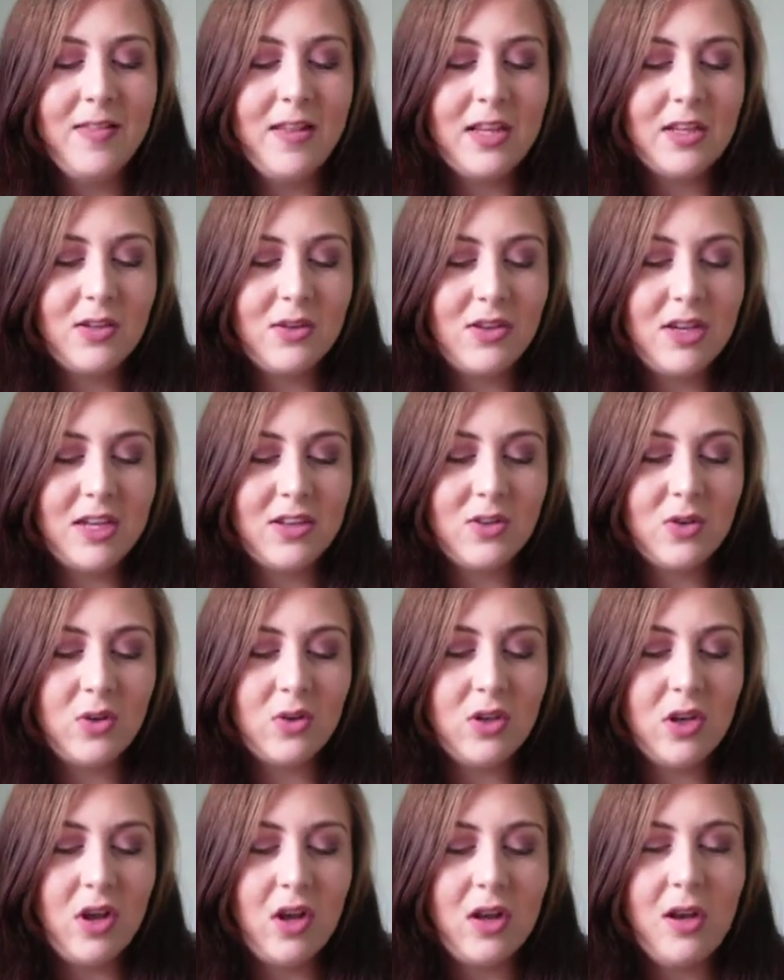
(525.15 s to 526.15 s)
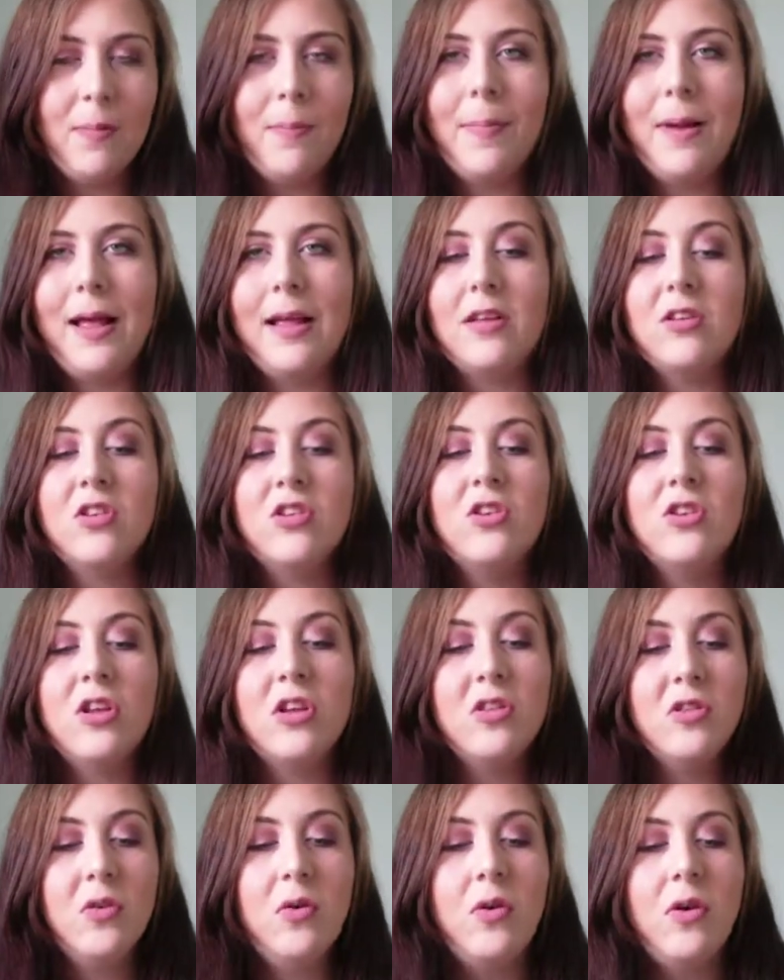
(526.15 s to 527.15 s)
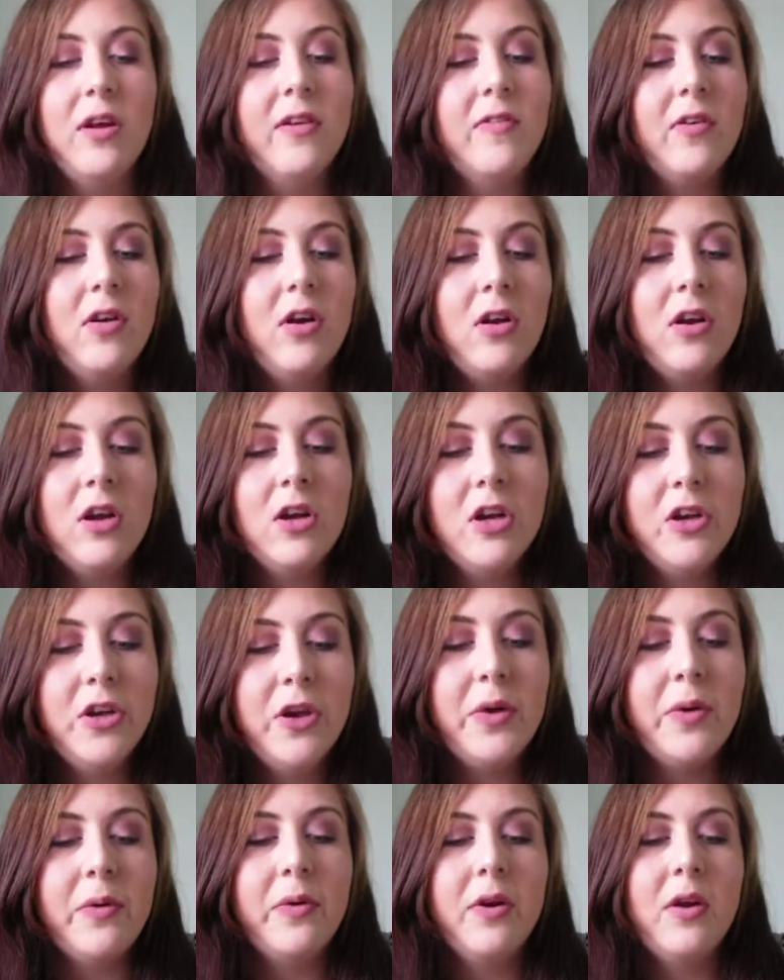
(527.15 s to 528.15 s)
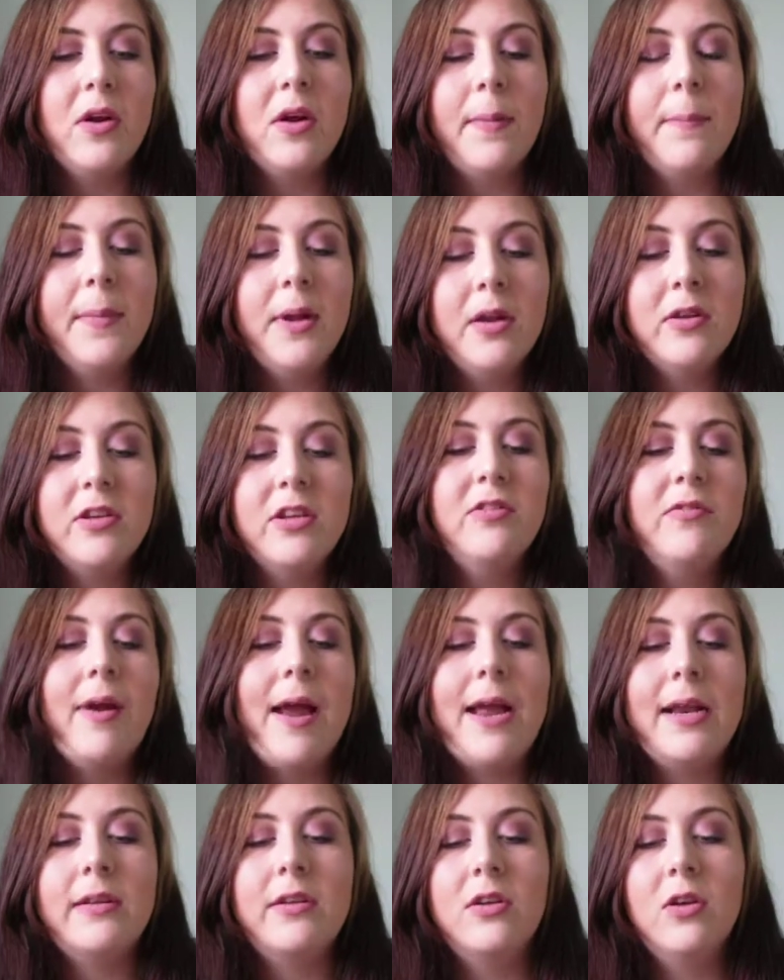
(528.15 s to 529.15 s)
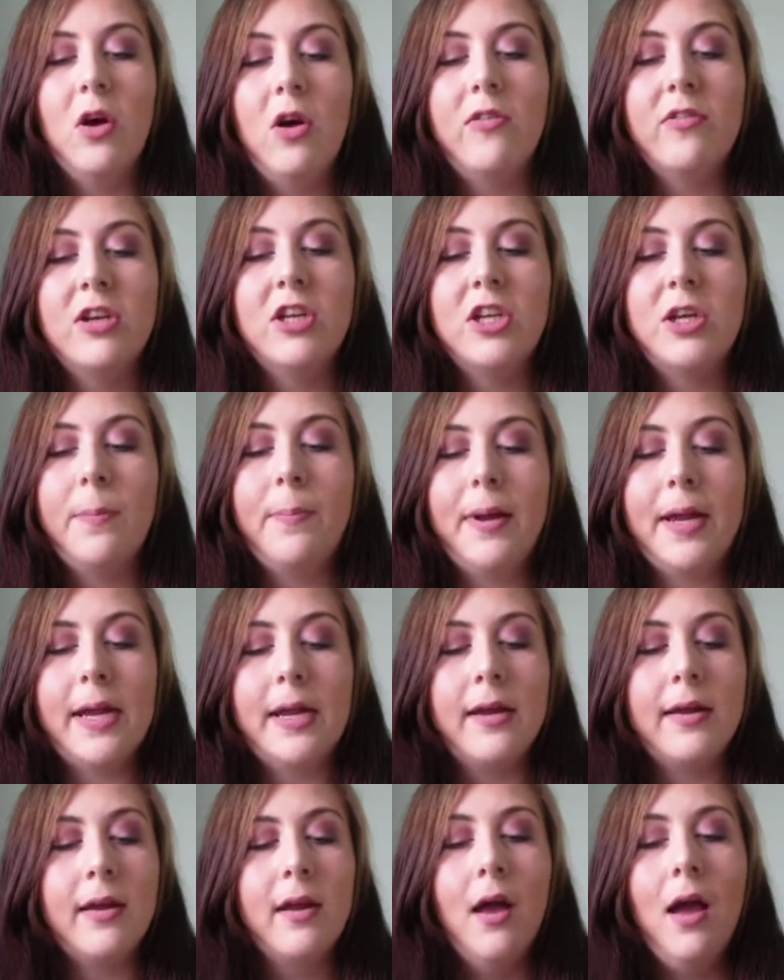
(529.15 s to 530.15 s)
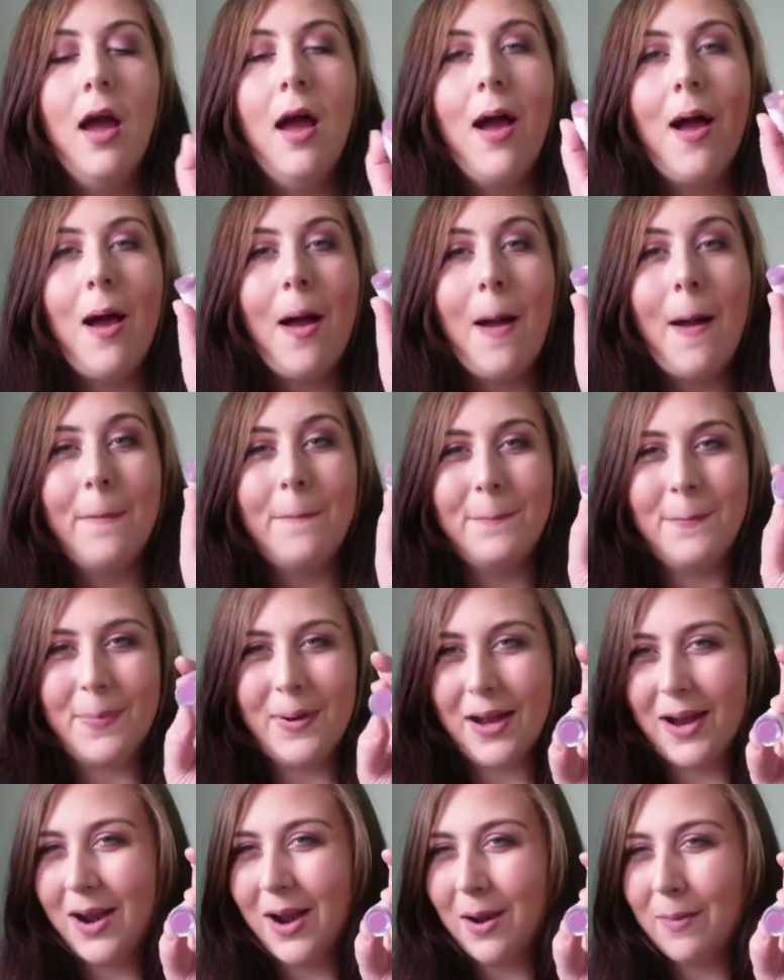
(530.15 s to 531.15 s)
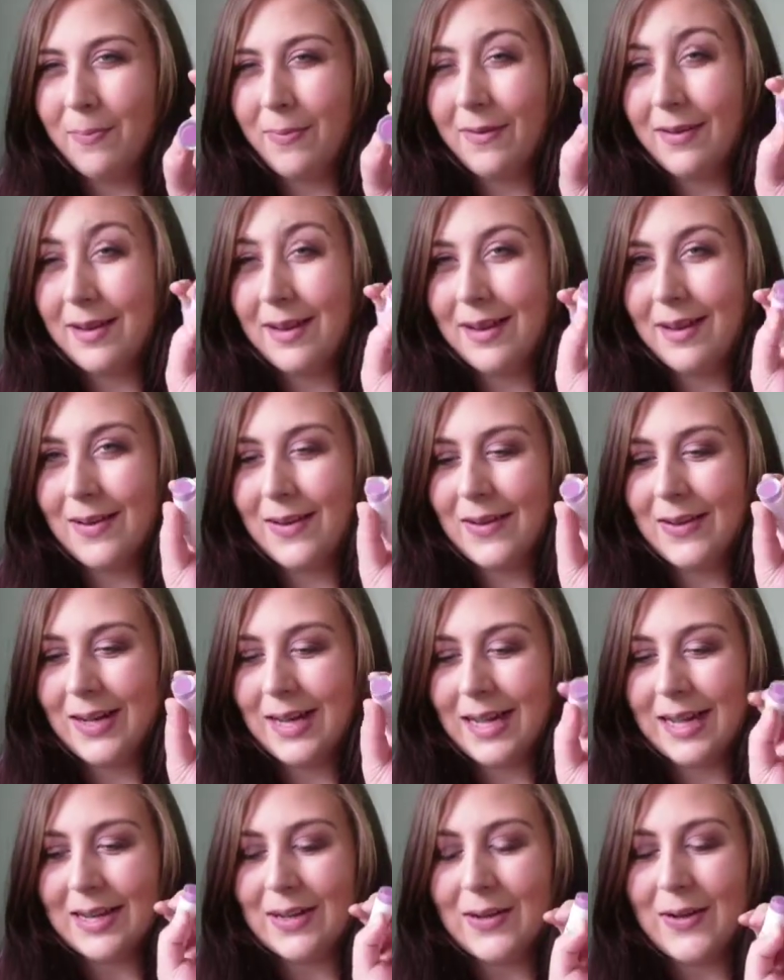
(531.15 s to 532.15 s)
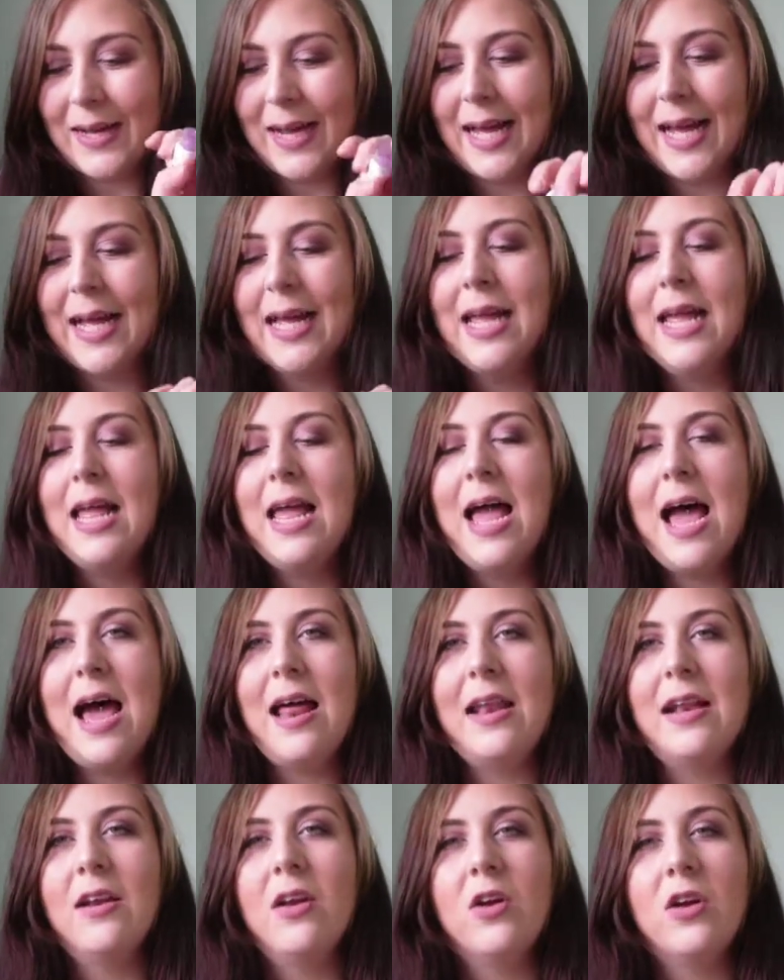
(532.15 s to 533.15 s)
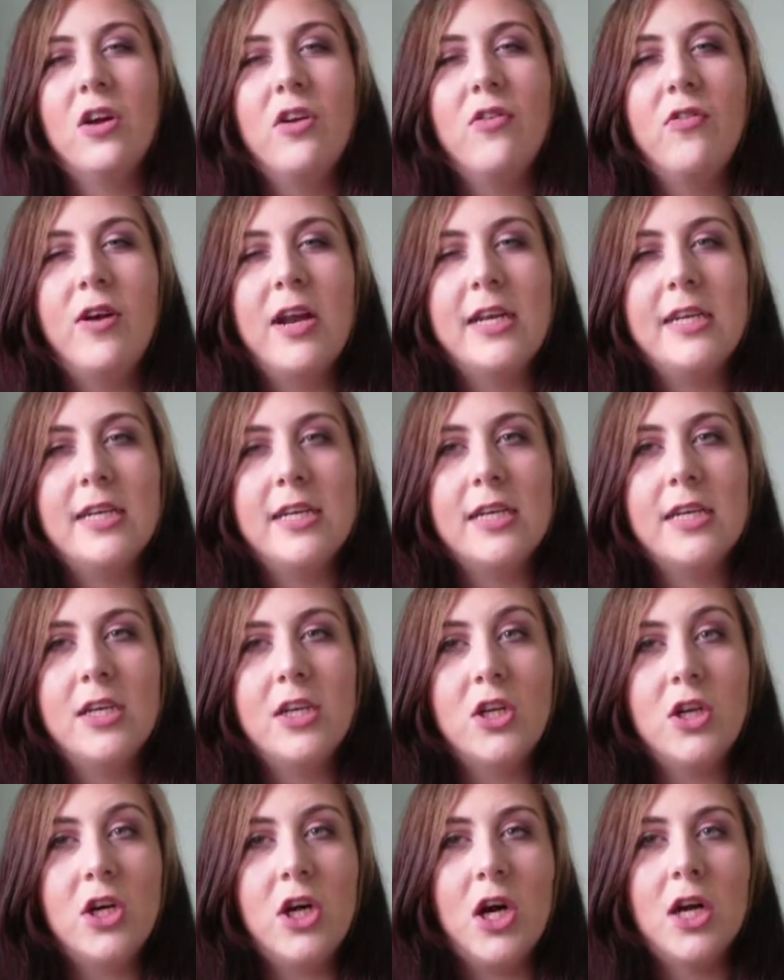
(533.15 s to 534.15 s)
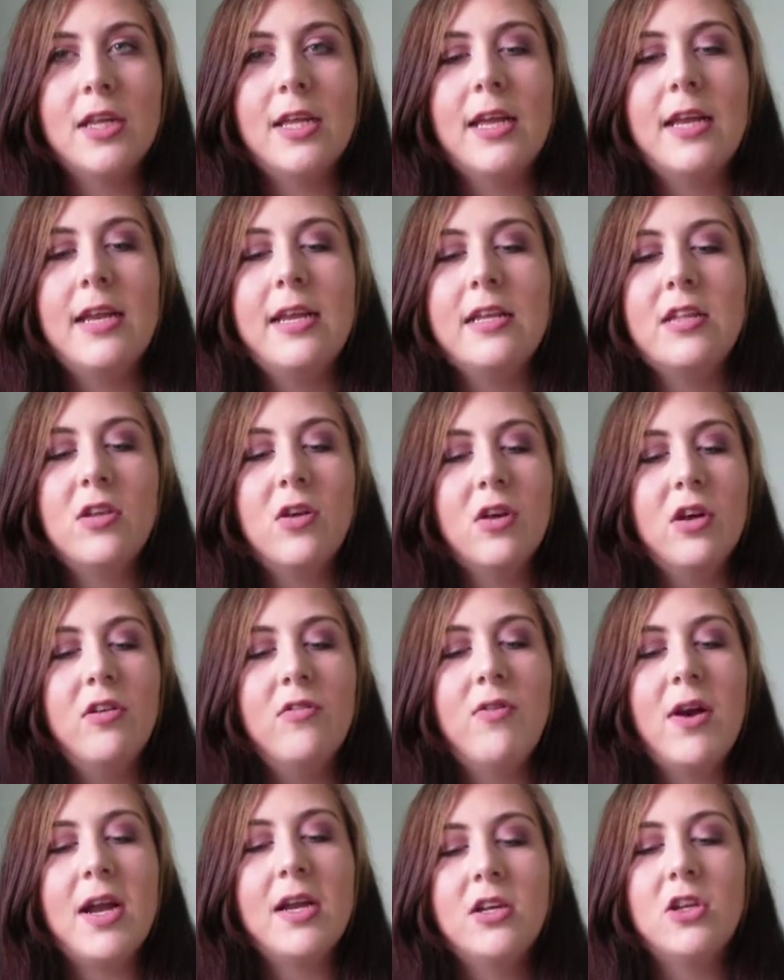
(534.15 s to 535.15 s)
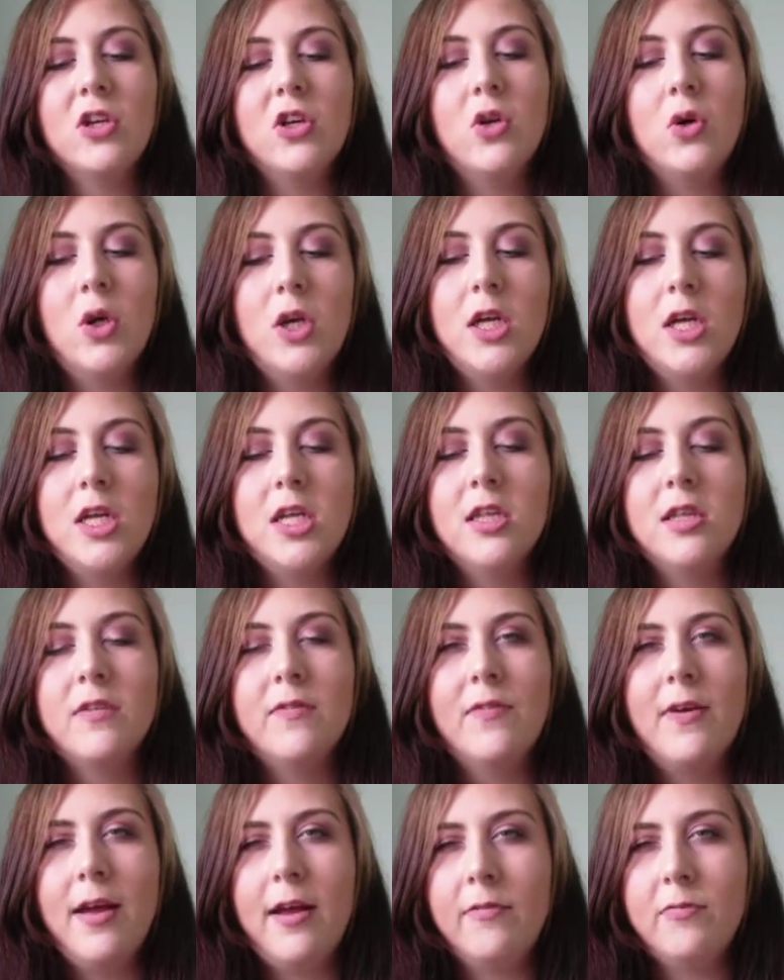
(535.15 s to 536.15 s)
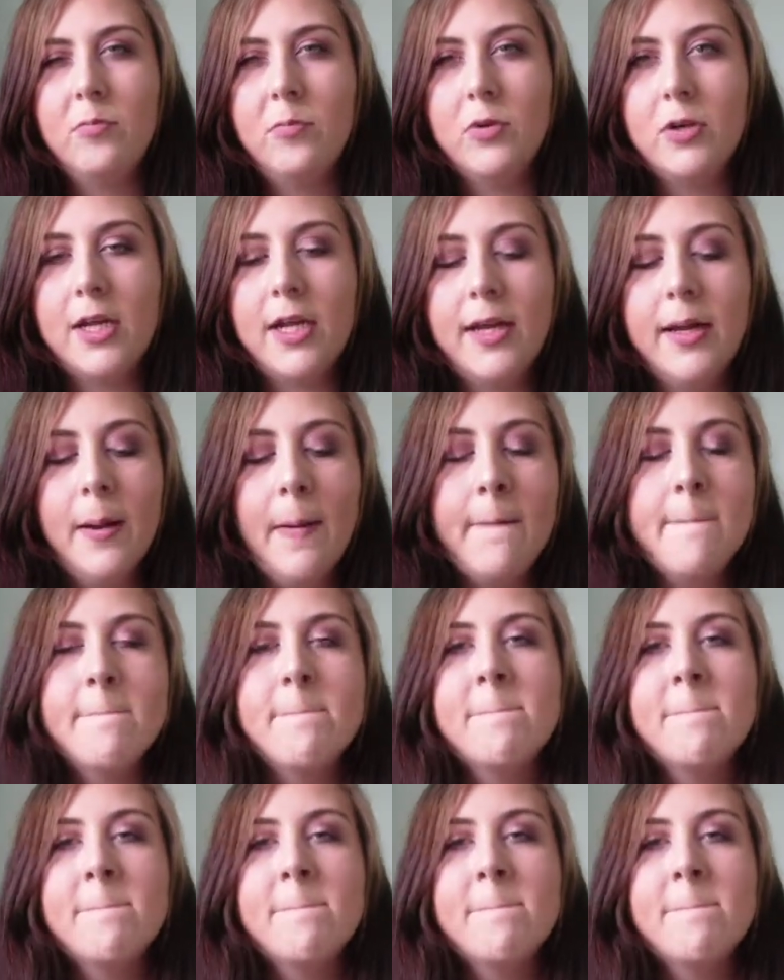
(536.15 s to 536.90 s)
This one is called Lilac Belle, because I thought if I got like a nude, like a muted red, an orange, a pink, a purpley lilac colour, and then like a red and a dark, then it's like a range of colours for everybody.